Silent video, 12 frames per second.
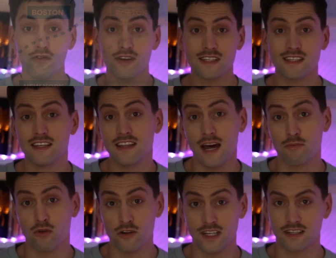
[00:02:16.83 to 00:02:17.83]
obviously that
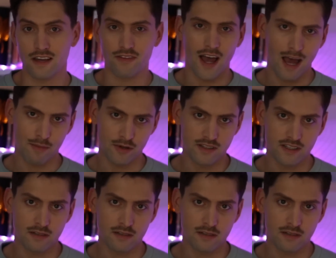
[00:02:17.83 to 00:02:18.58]
project never happened,